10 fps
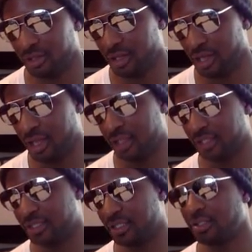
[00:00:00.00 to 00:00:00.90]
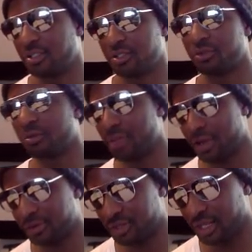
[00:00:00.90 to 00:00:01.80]
And like I said, just going
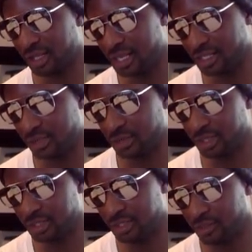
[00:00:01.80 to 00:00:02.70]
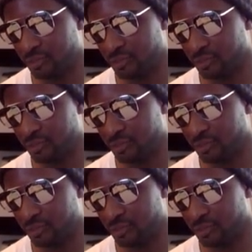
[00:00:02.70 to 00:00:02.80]
backwards on that last equation,